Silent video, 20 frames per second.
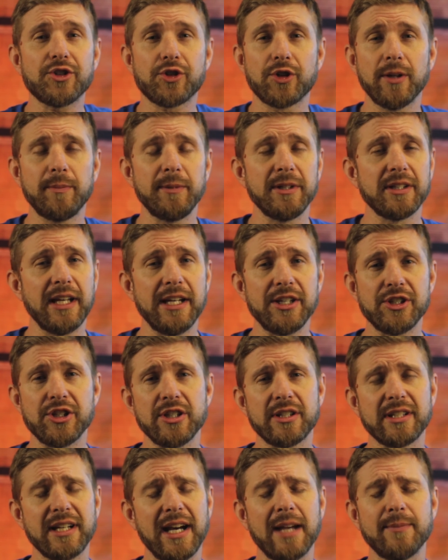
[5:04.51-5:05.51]

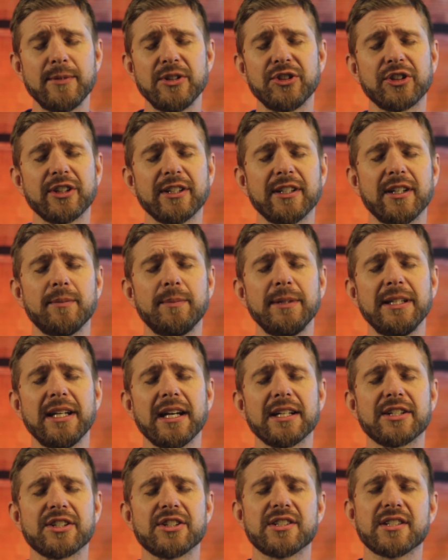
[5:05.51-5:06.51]
tribulation time is going to be
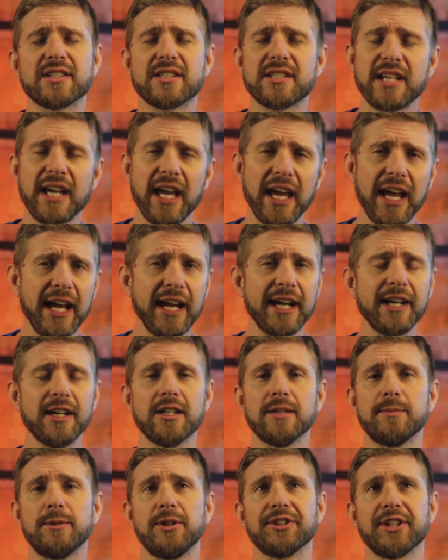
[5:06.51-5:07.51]
a
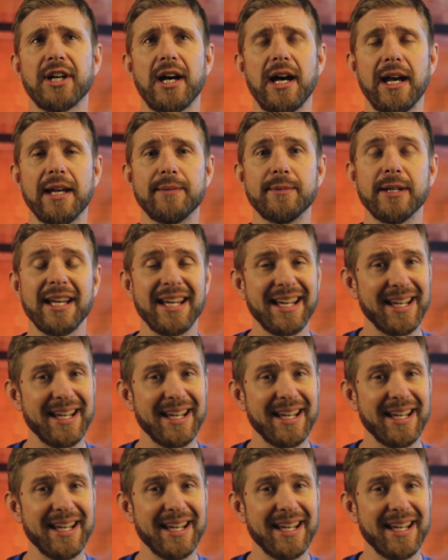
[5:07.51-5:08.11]
terrible time.